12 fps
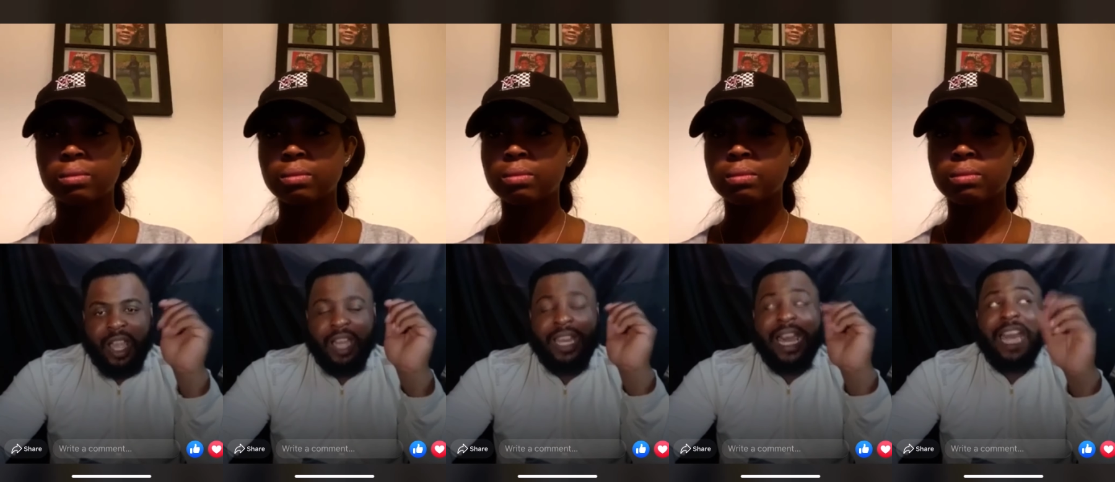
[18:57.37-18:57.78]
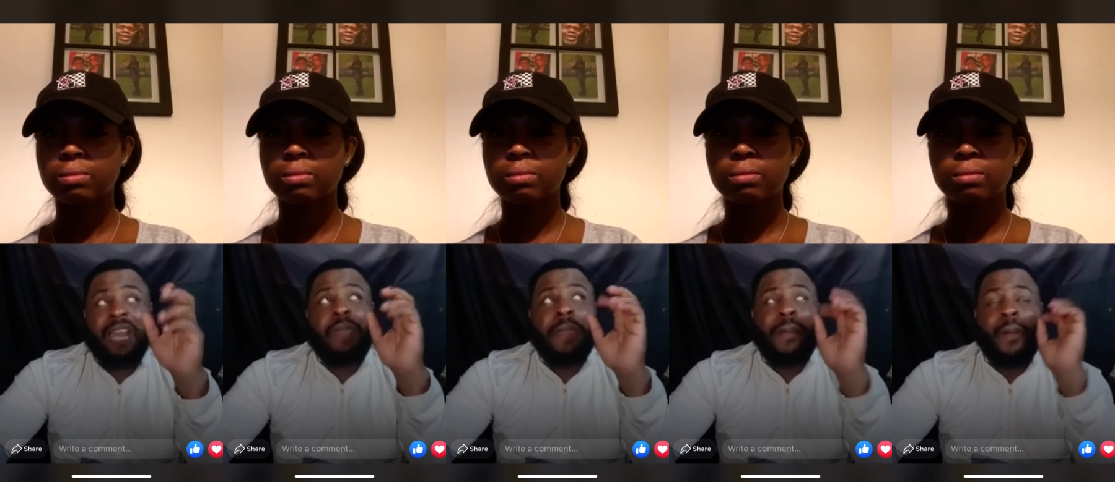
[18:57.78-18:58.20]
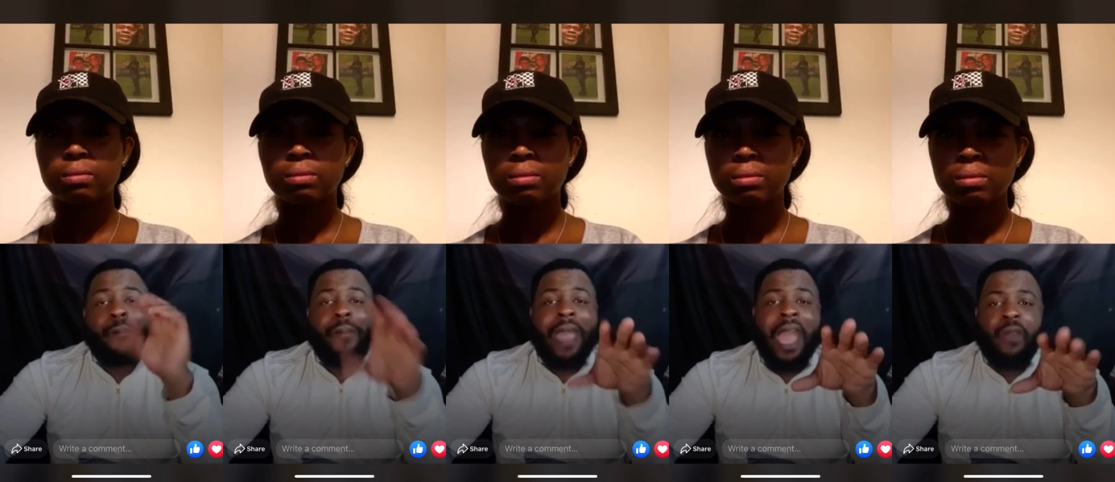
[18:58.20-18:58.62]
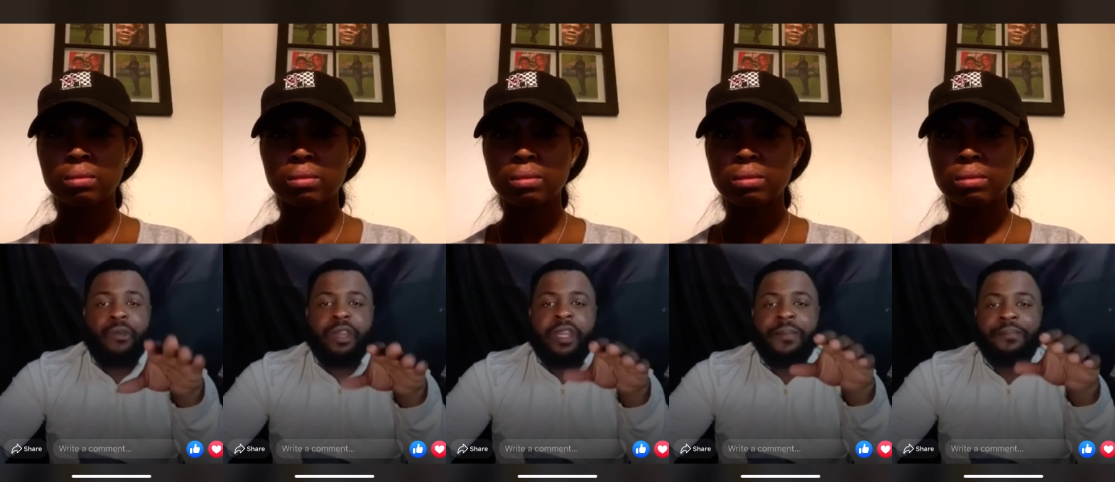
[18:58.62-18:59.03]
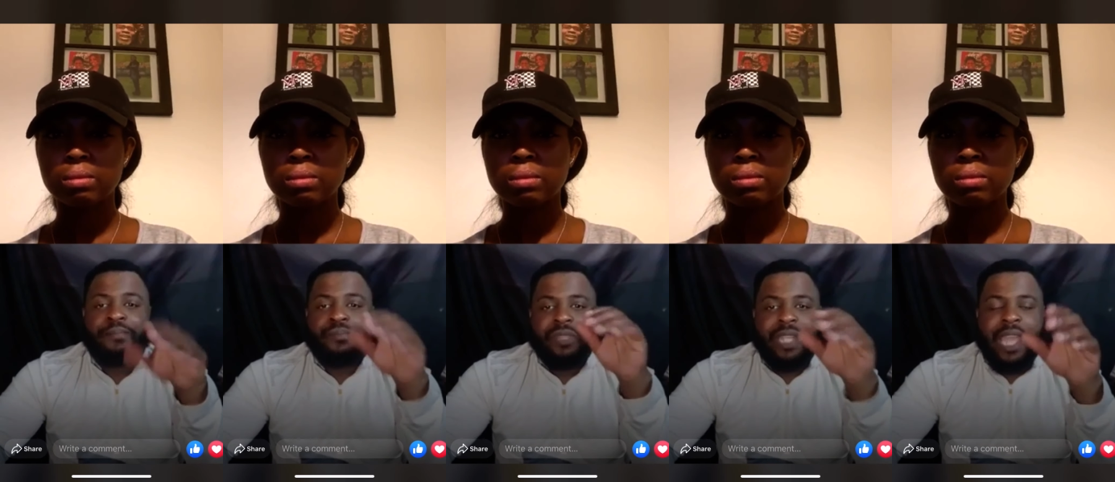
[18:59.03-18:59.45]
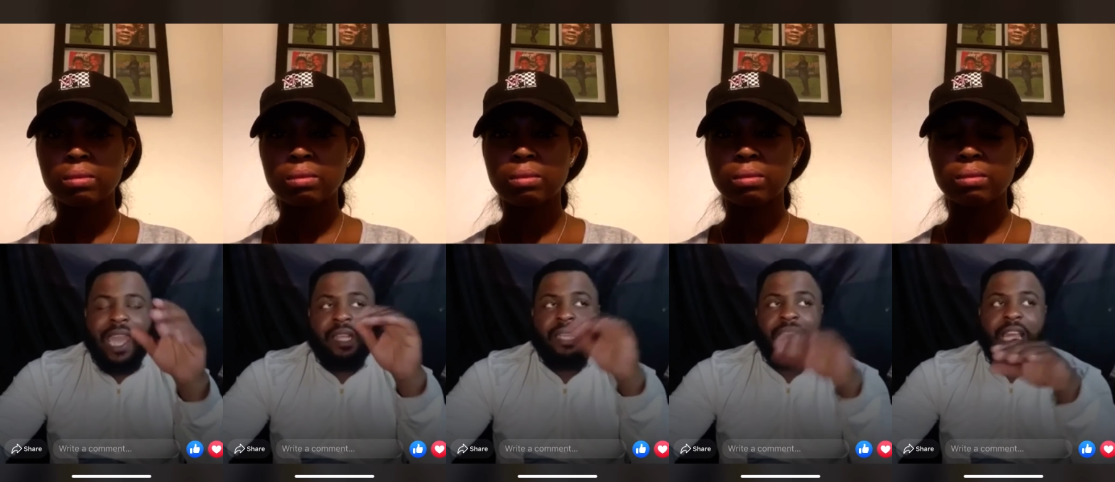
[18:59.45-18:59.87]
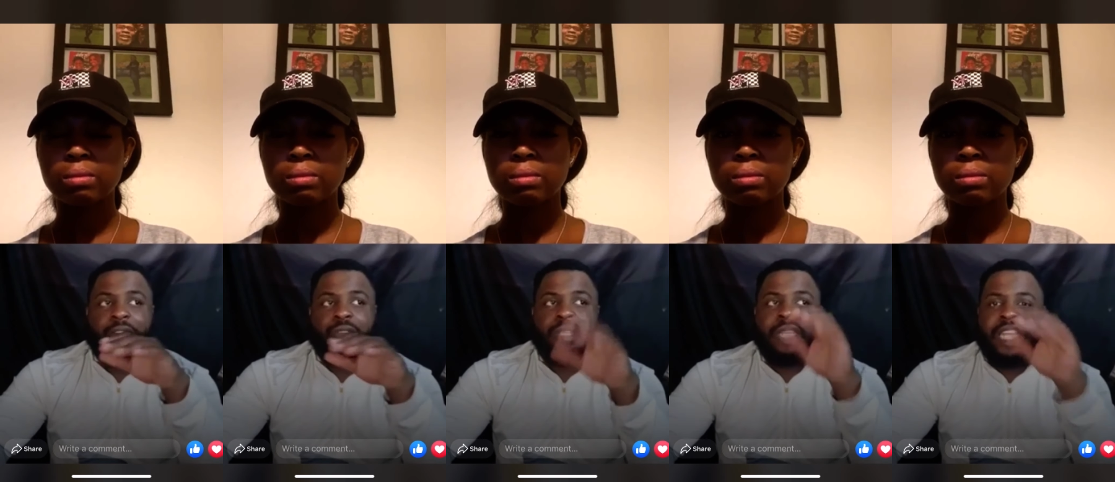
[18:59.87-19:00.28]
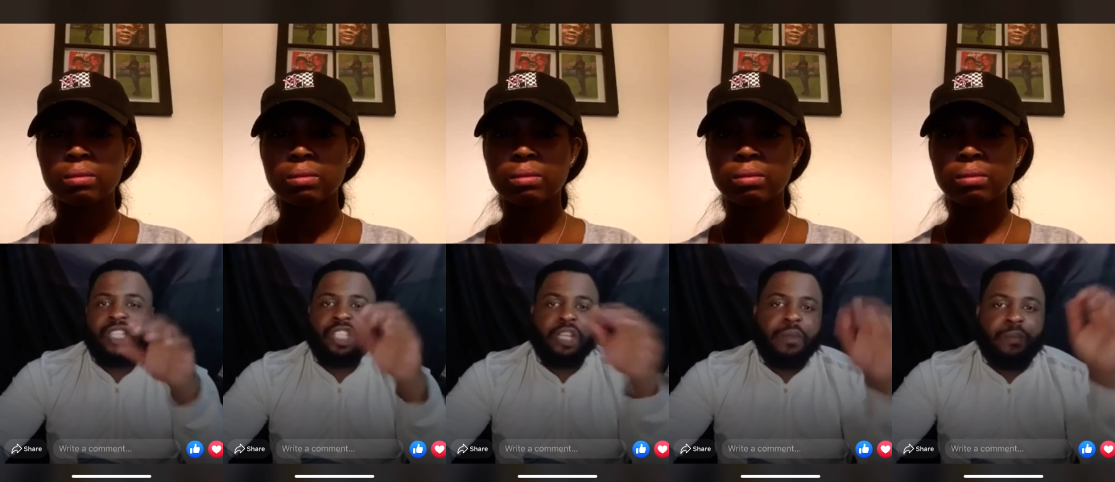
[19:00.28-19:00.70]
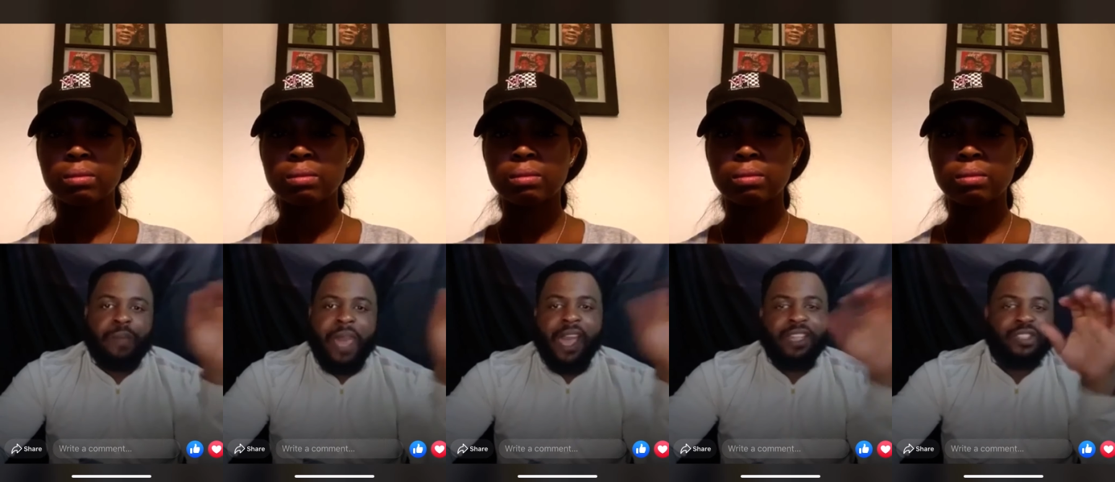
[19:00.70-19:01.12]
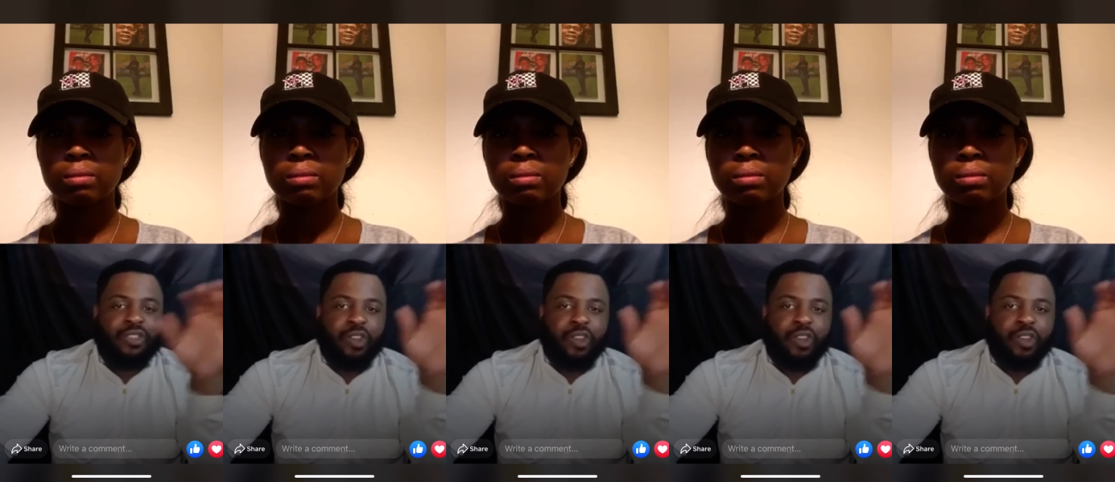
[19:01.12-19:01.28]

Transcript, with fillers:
Speaker 1: A lot of people marry at a level that they should have been passed